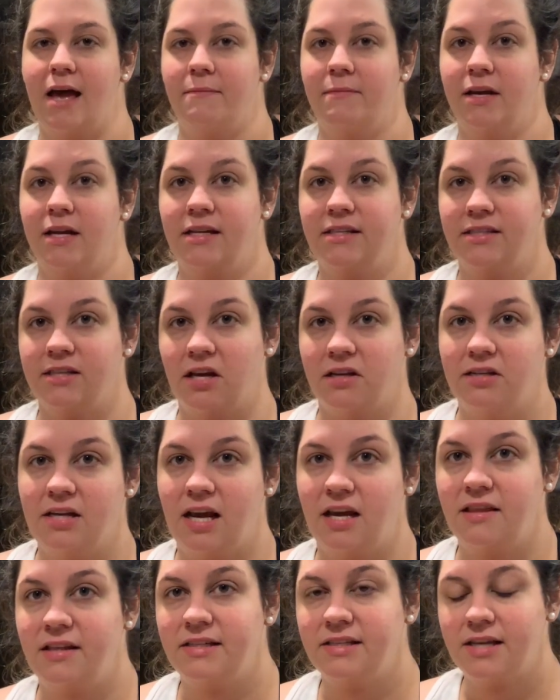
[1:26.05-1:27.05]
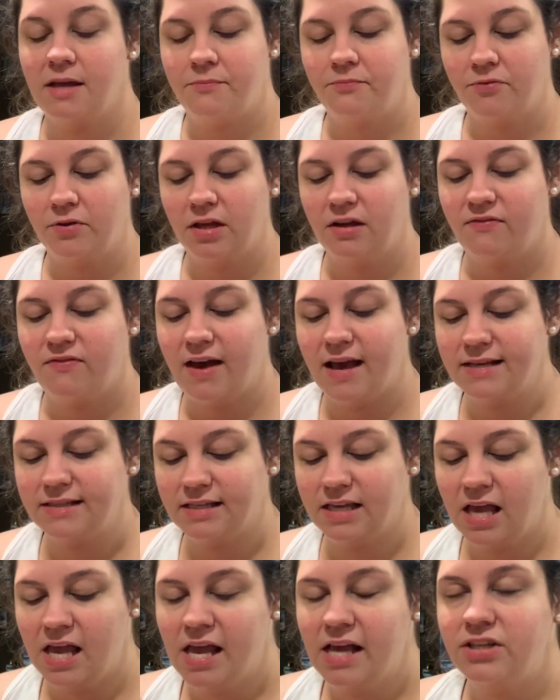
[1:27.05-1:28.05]
I'm gonna saute these up really
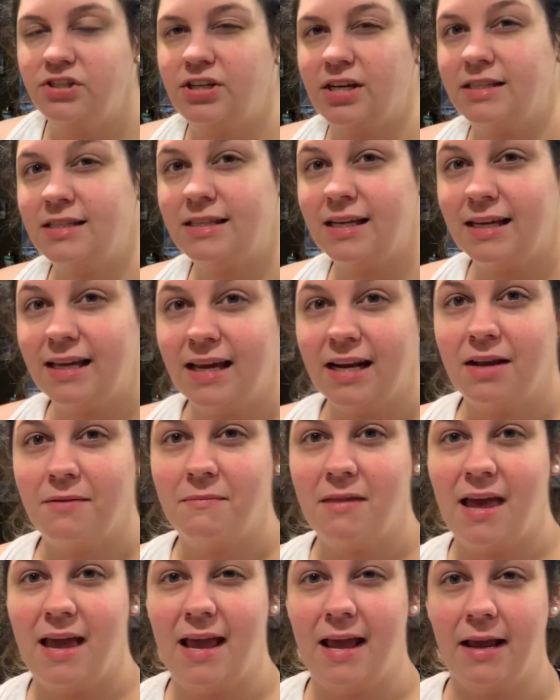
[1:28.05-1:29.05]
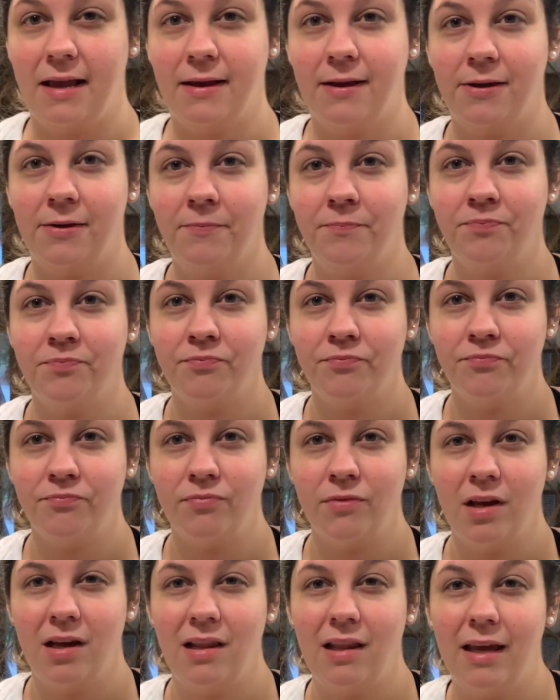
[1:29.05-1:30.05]
fast just to get them like
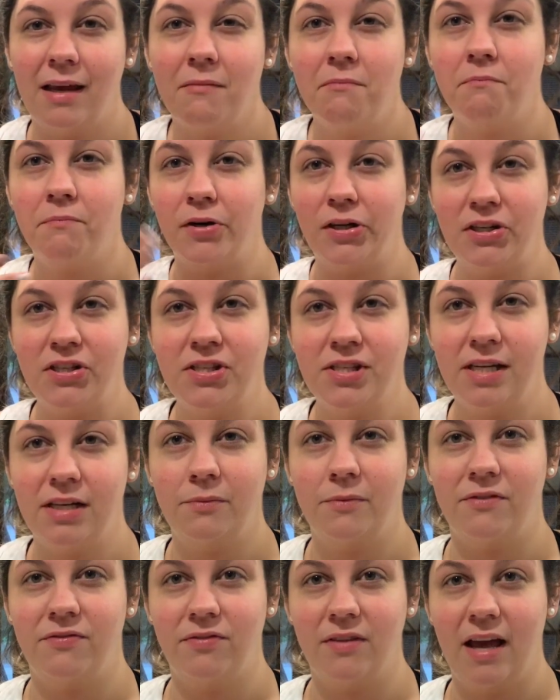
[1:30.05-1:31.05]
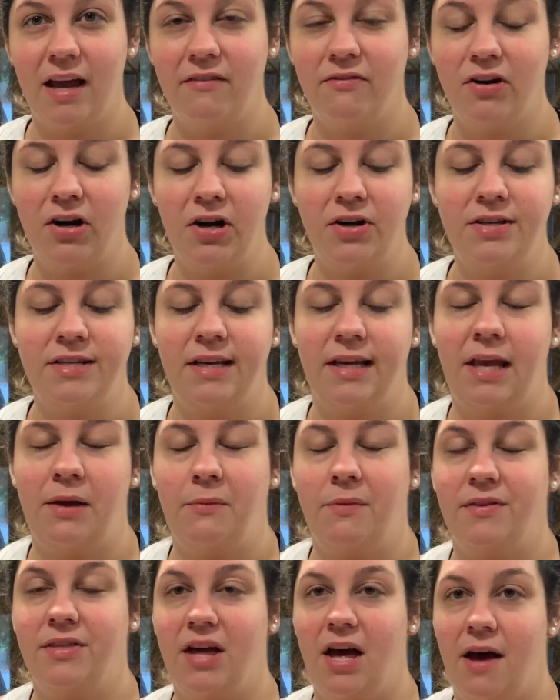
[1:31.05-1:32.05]
bursting with flavor to eat
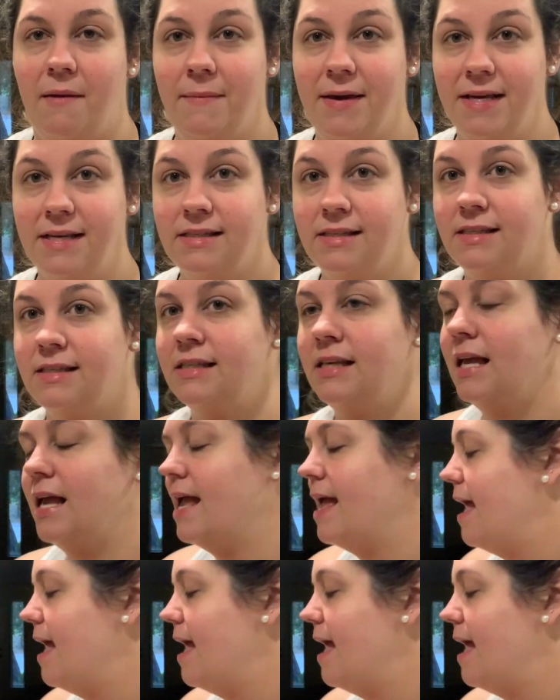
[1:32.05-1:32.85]
with hummus.